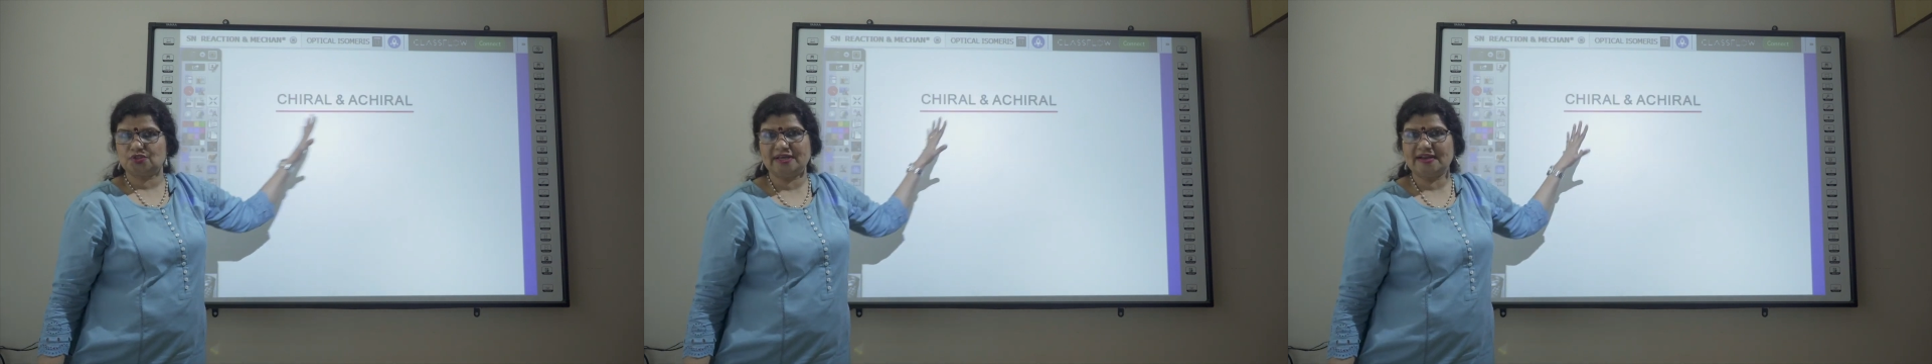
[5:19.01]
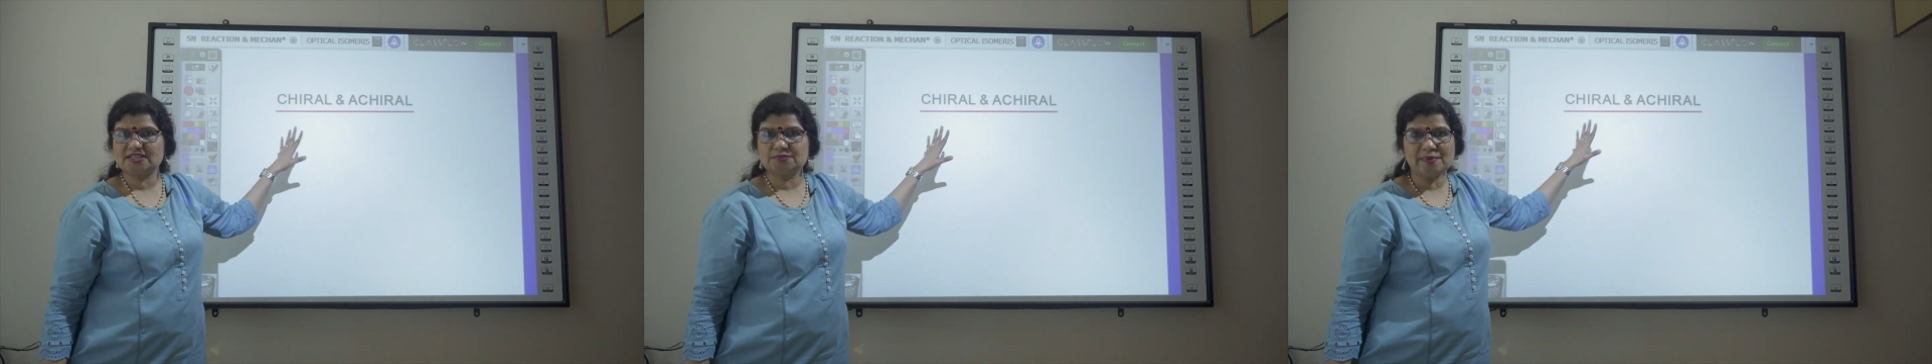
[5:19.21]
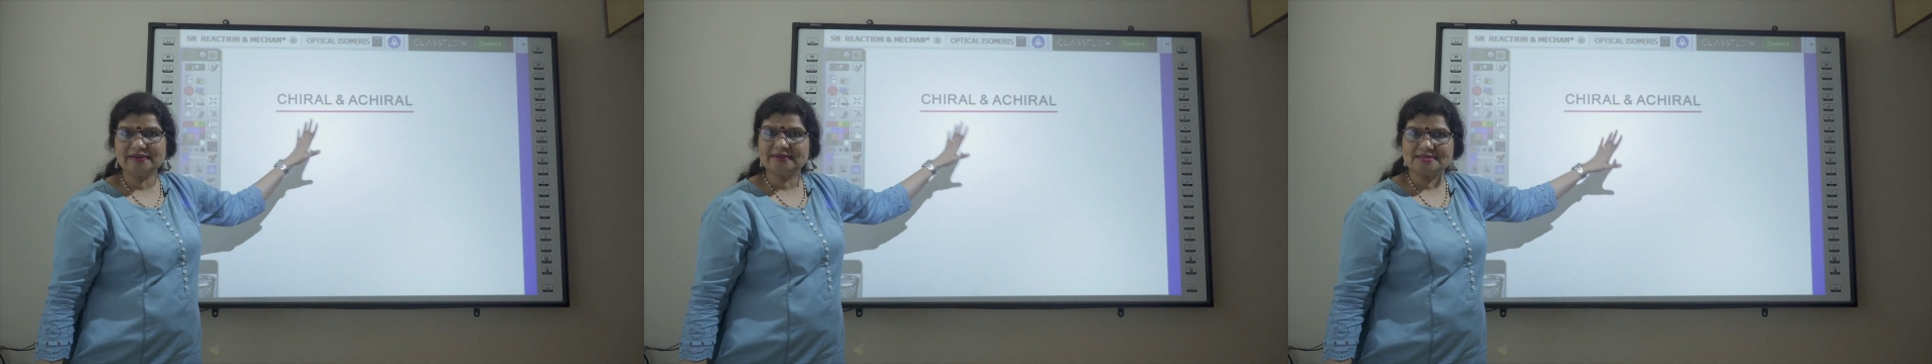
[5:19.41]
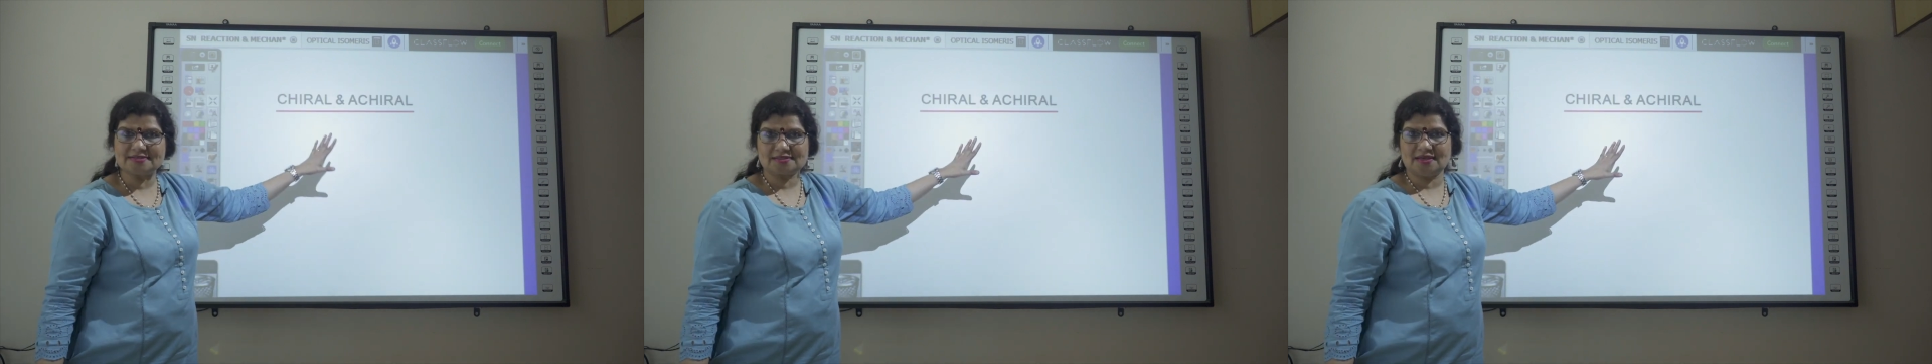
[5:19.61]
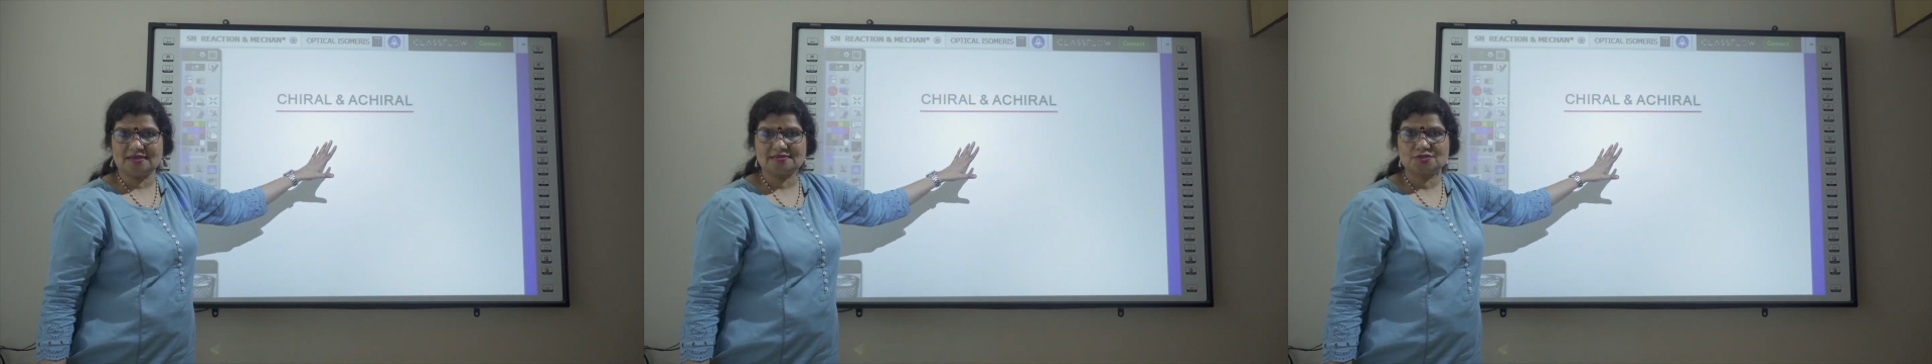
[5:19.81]
So that has been
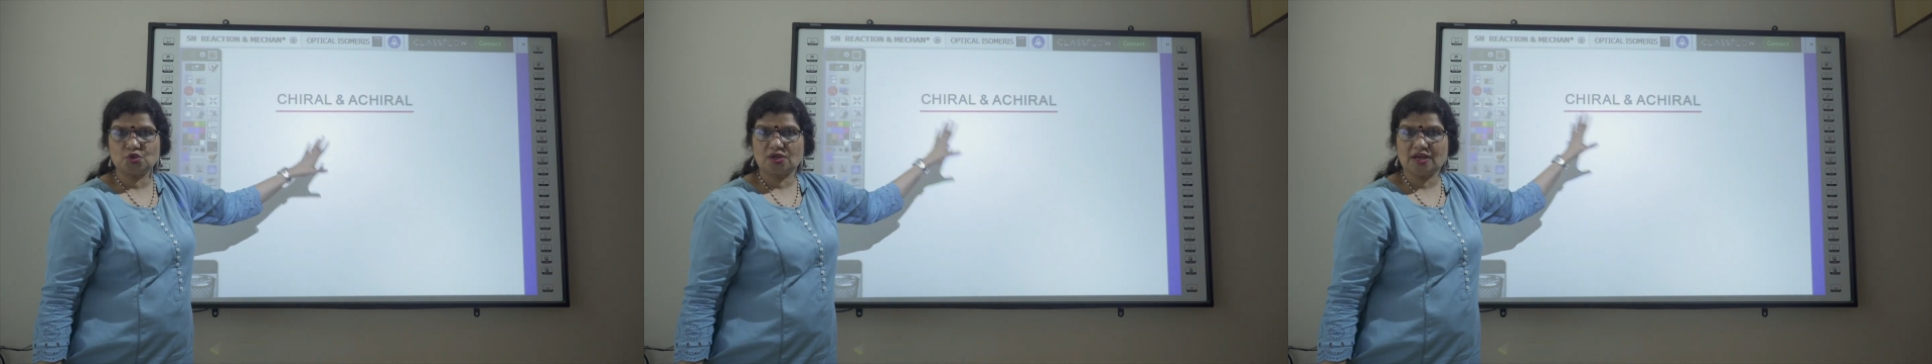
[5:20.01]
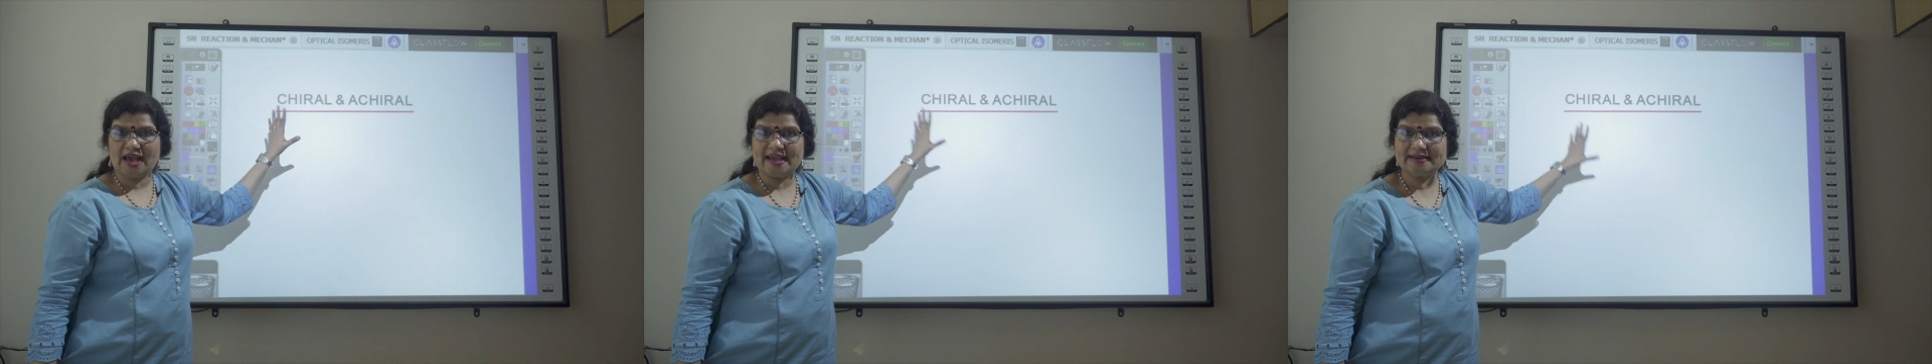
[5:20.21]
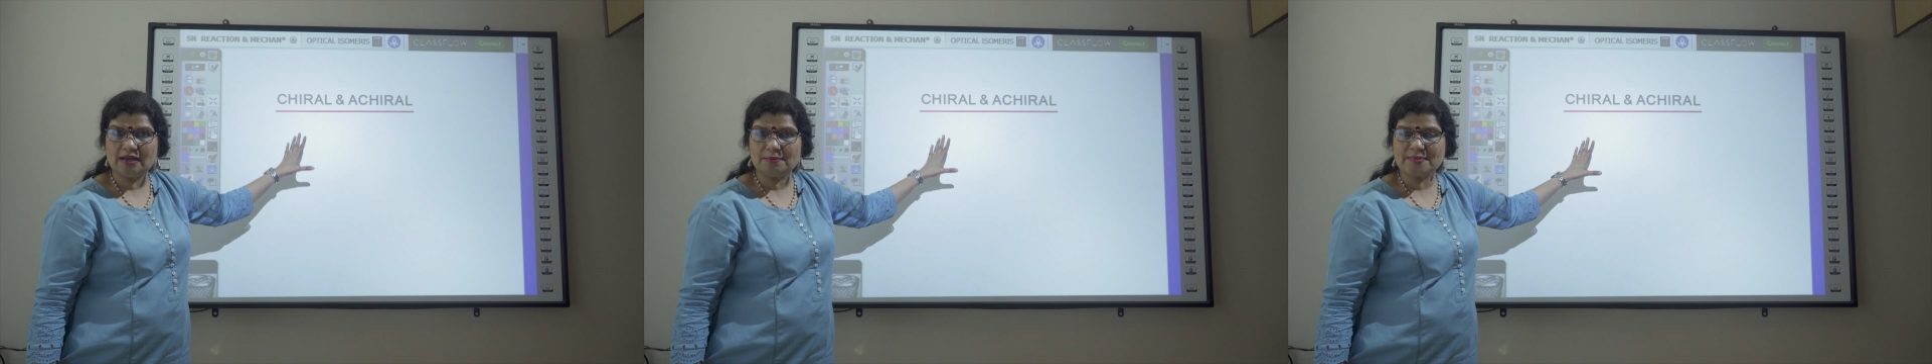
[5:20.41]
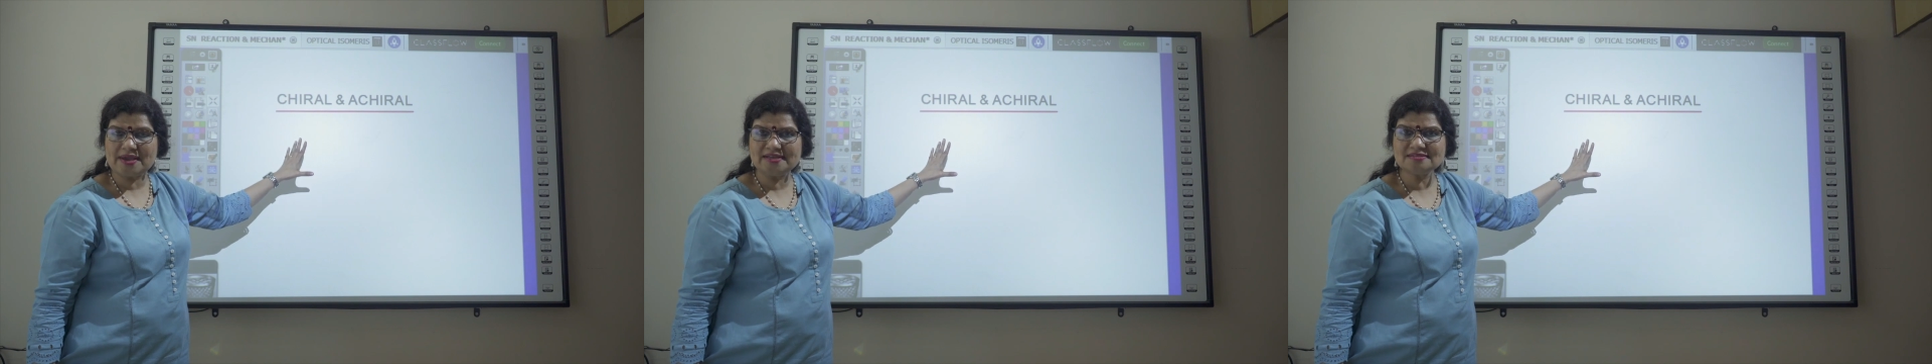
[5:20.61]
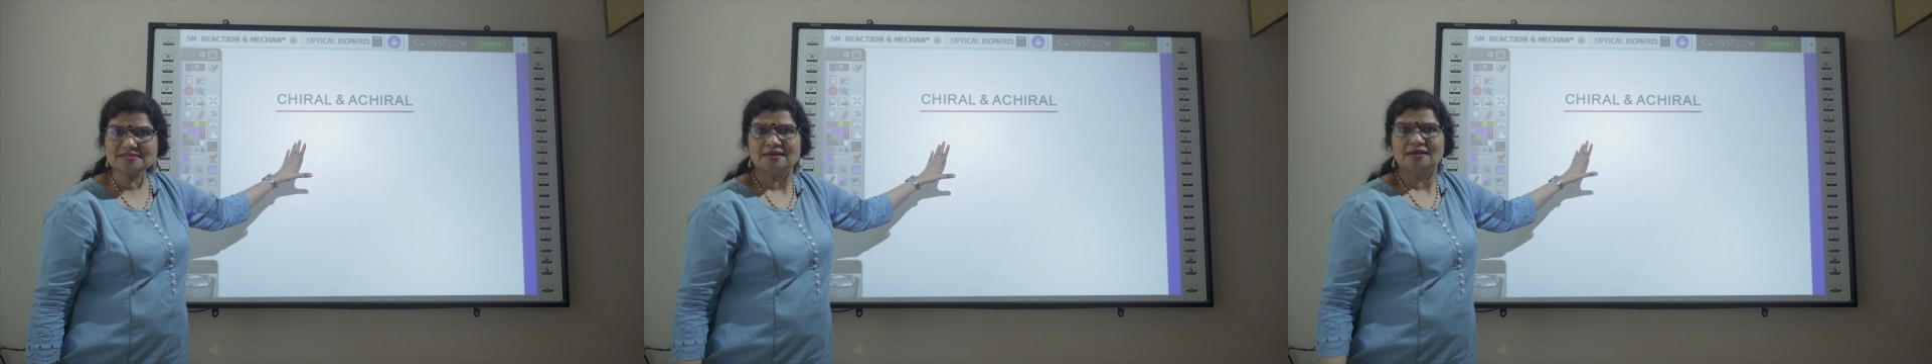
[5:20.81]
discussed. So chiral
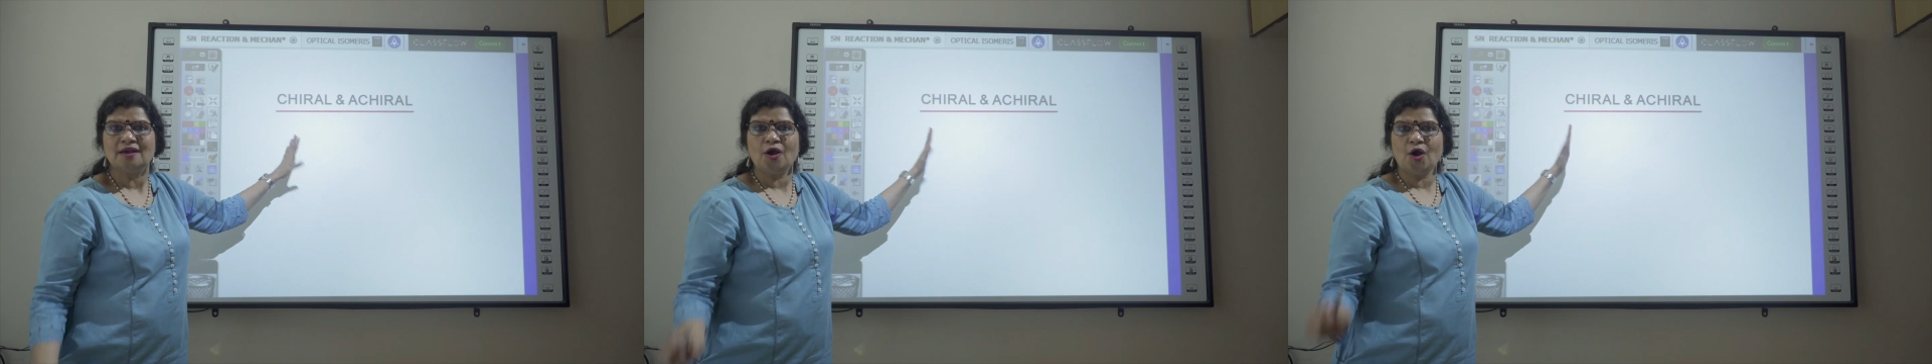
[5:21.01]
means